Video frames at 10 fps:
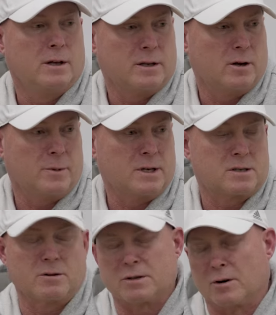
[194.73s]
You know what I mean?
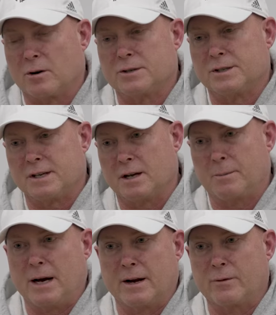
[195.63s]
So there's an urgency
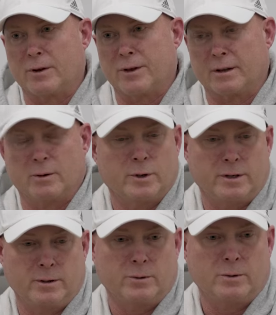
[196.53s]
about everything that we
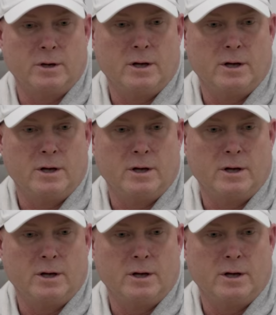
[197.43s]
do.